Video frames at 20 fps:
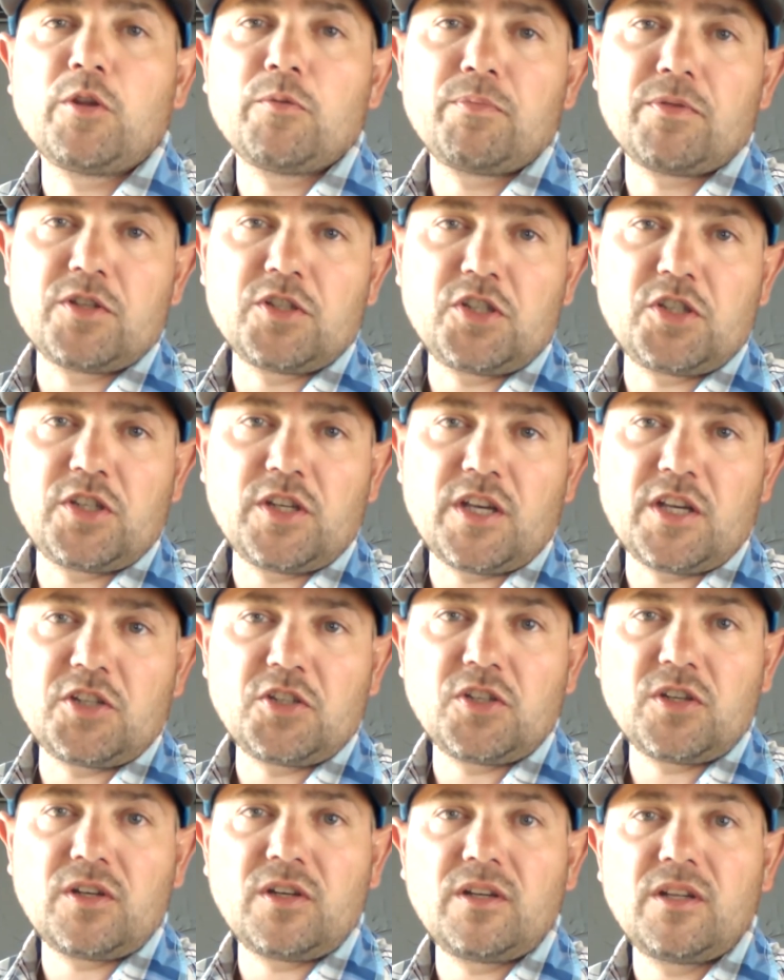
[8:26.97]

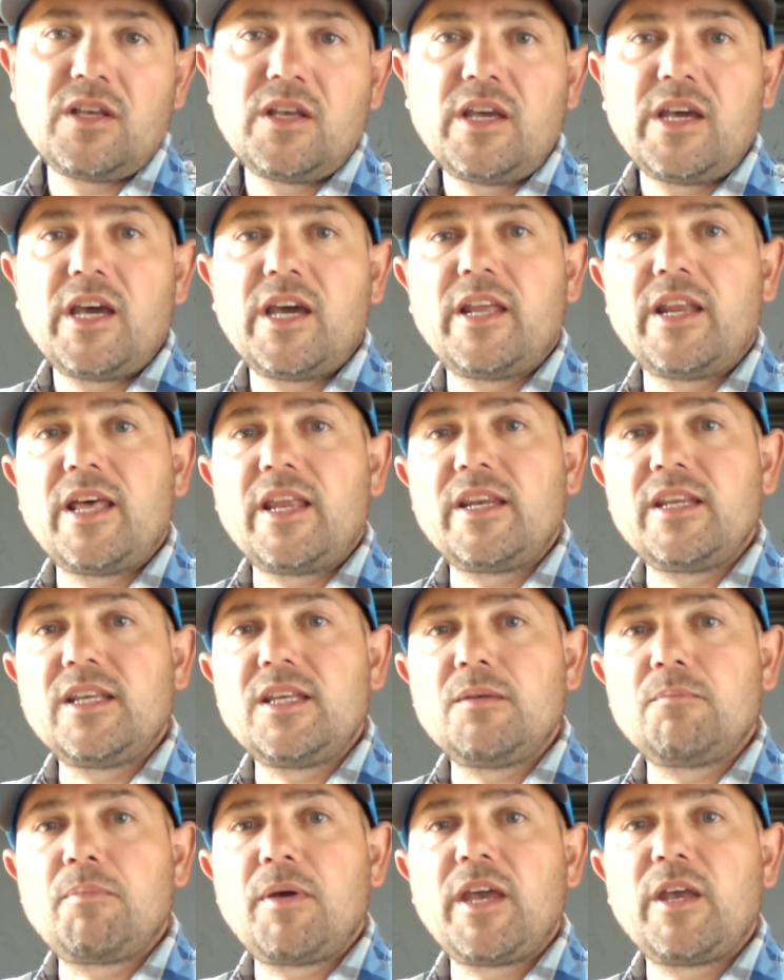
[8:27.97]
depreciation and
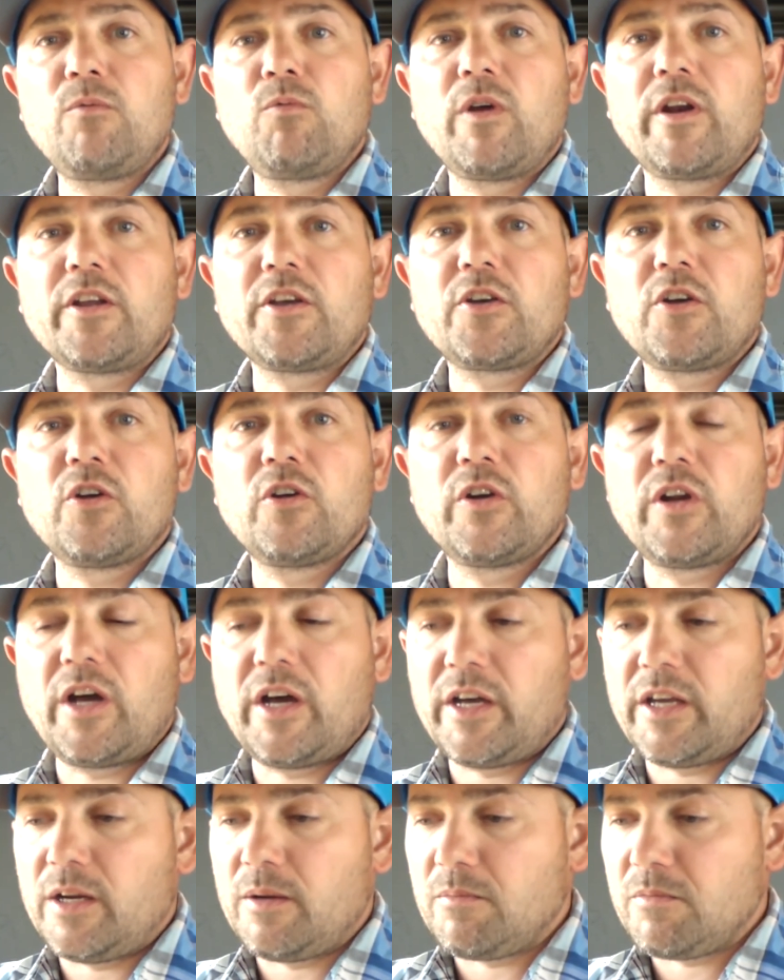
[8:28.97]
any paid when incurred
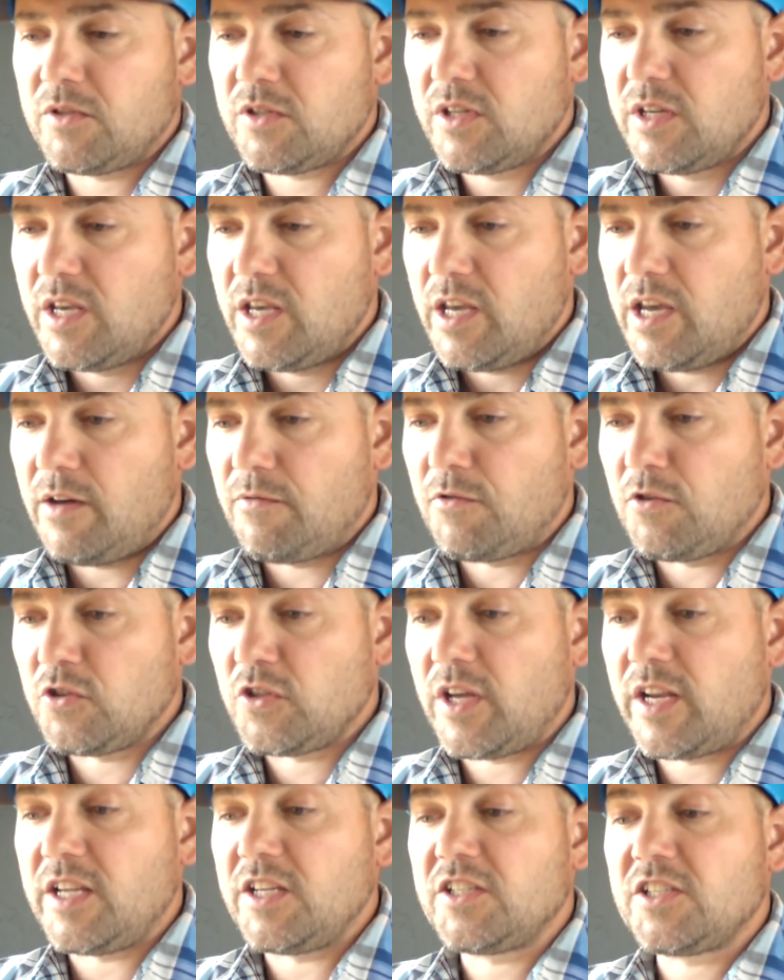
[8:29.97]
items. If there's
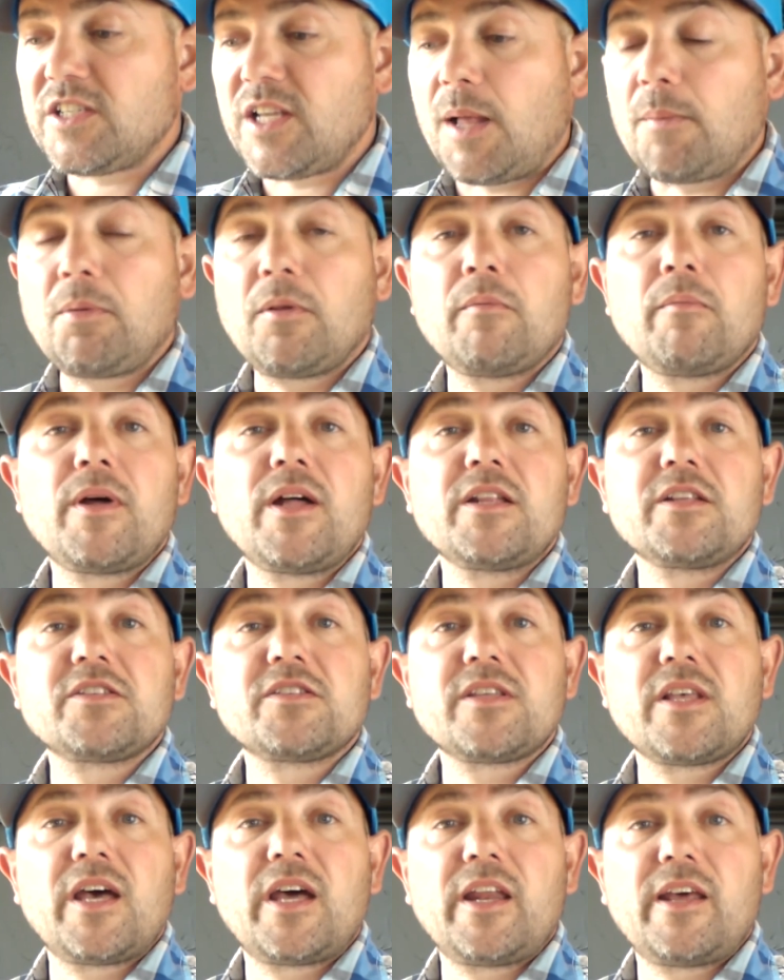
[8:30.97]
any
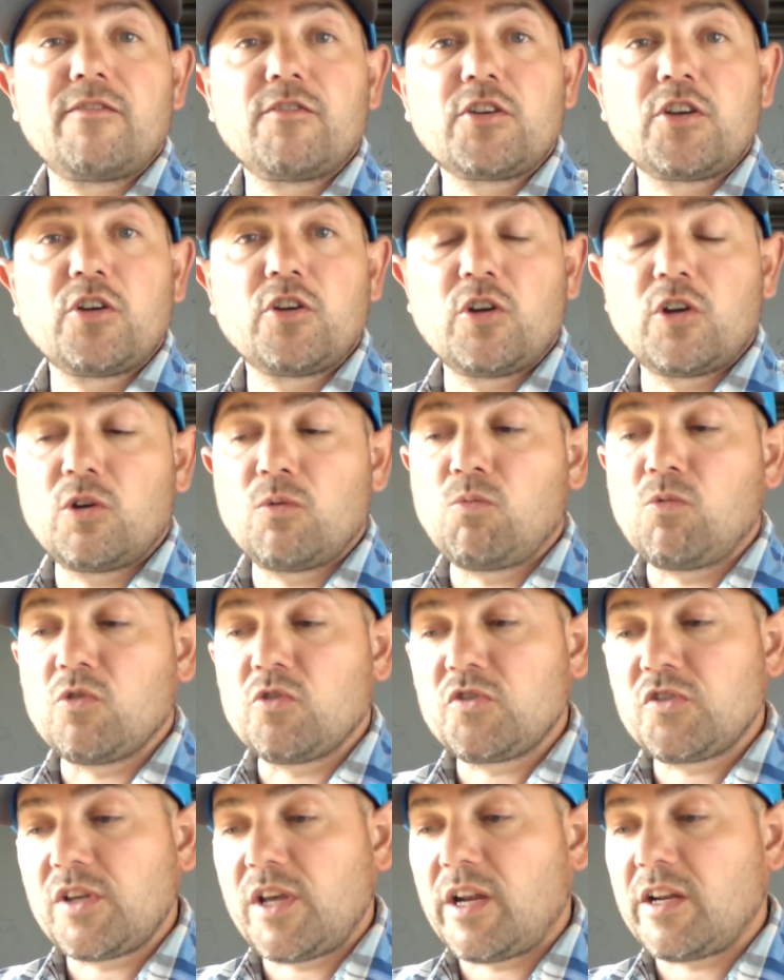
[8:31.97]
supplements that have occurred, we'll
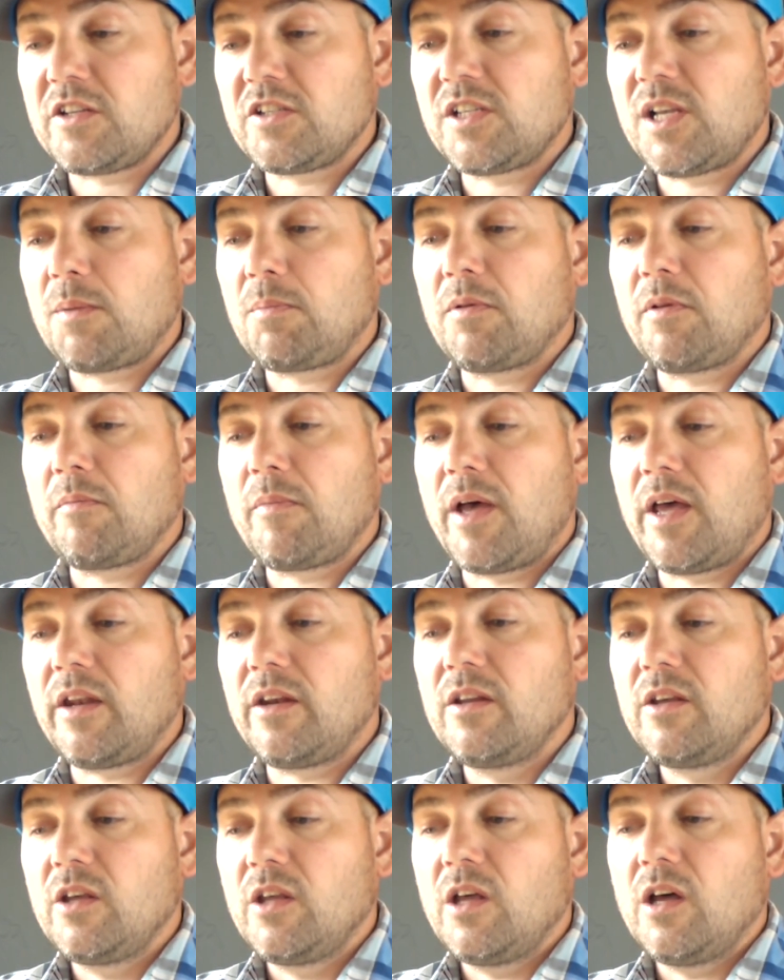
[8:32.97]
send a supplement
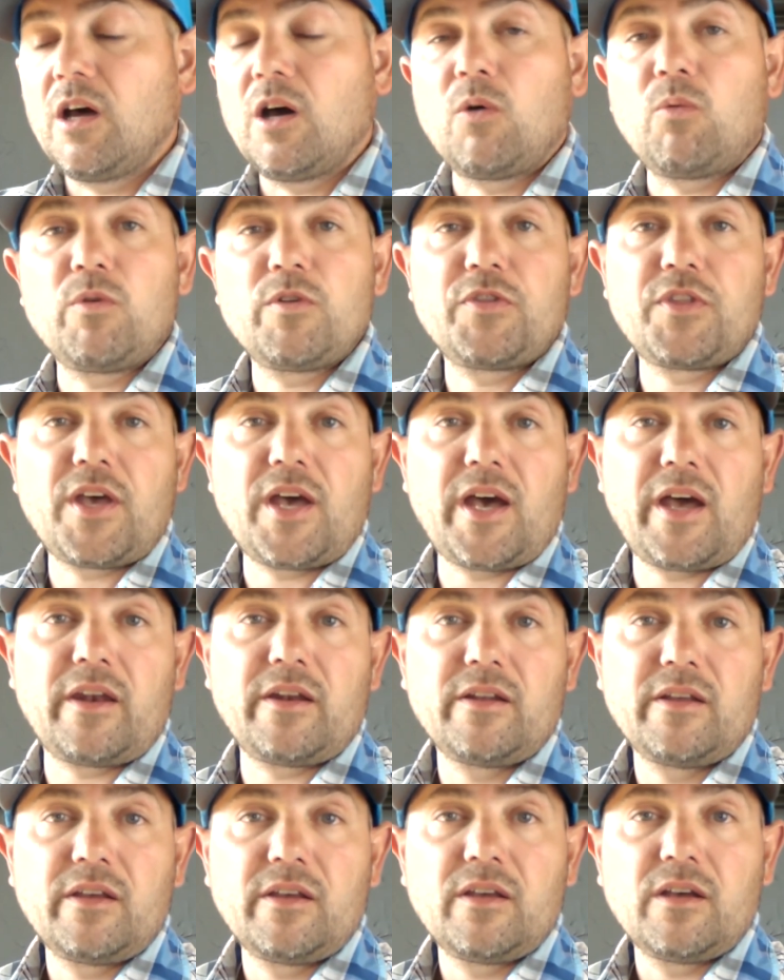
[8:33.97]
with
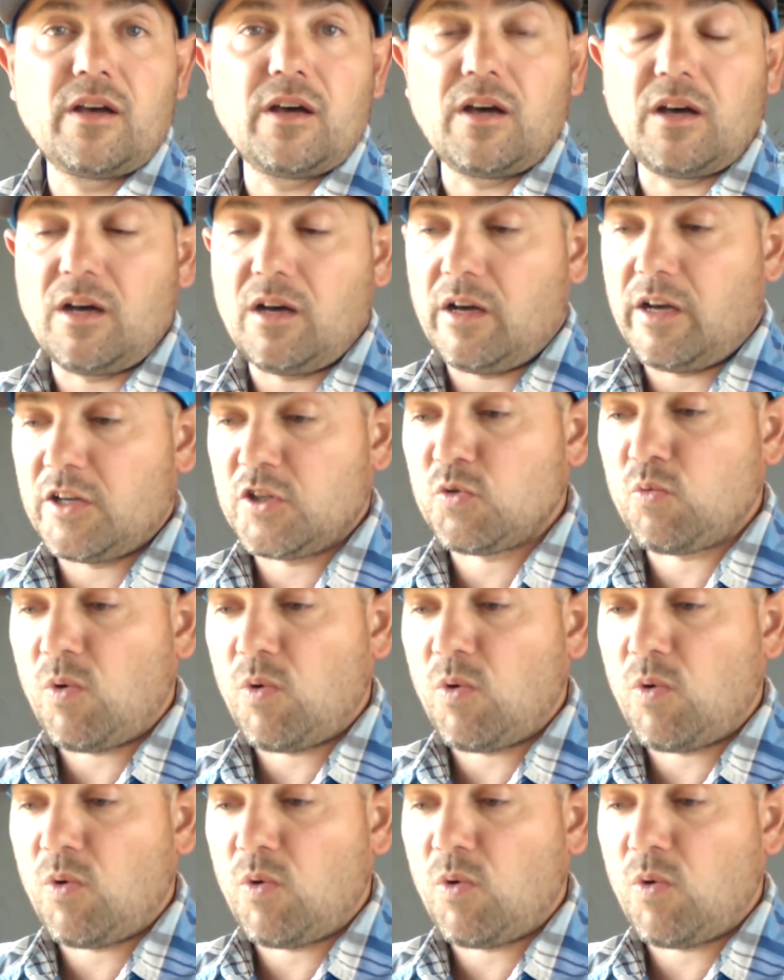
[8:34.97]
that as